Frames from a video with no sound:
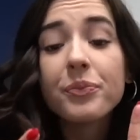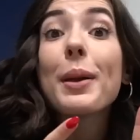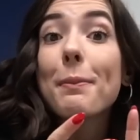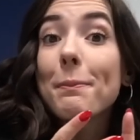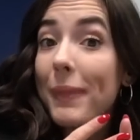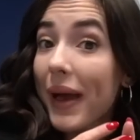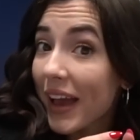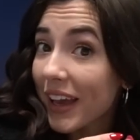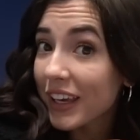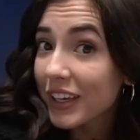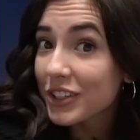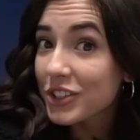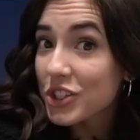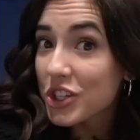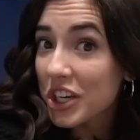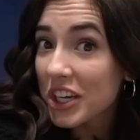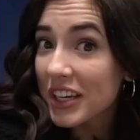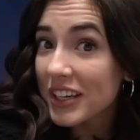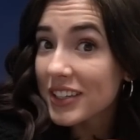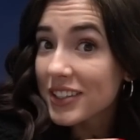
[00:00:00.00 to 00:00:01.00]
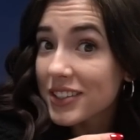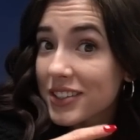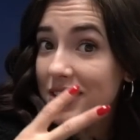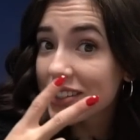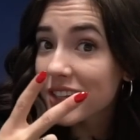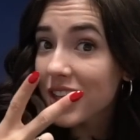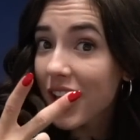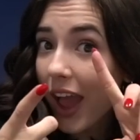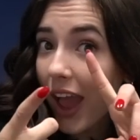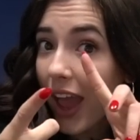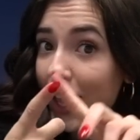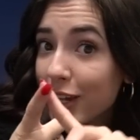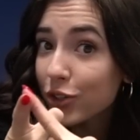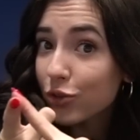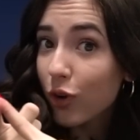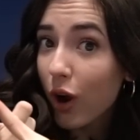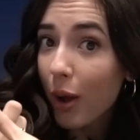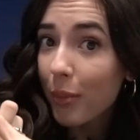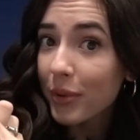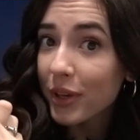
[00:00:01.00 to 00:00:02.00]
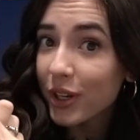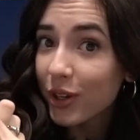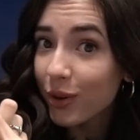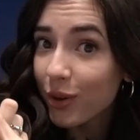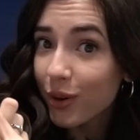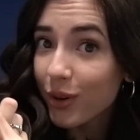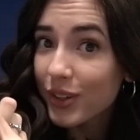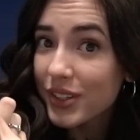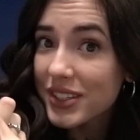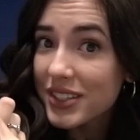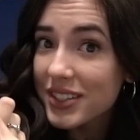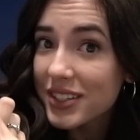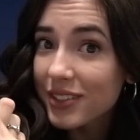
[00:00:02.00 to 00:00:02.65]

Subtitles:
mac and cheese, and ramen noodles.